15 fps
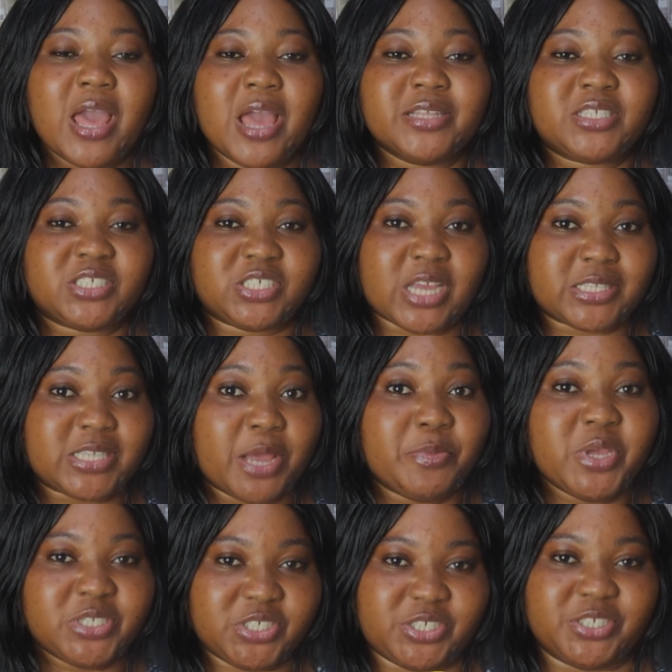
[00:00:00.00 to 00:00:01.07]
and to Shatta
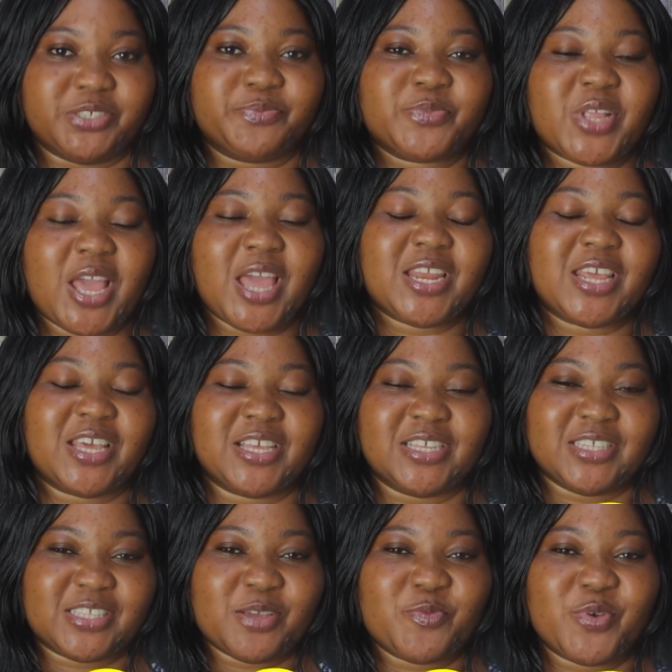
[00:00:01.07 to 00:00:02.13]
Michy, and then
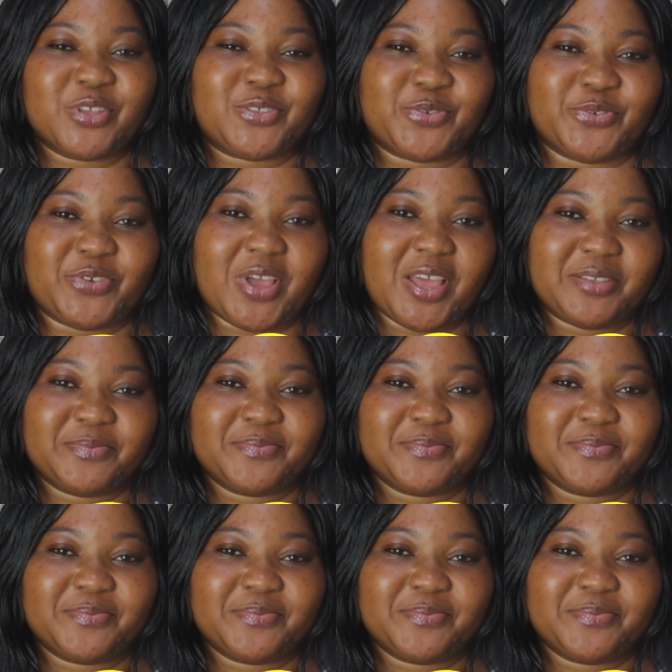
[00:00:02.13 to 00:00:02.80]
is them way to ya.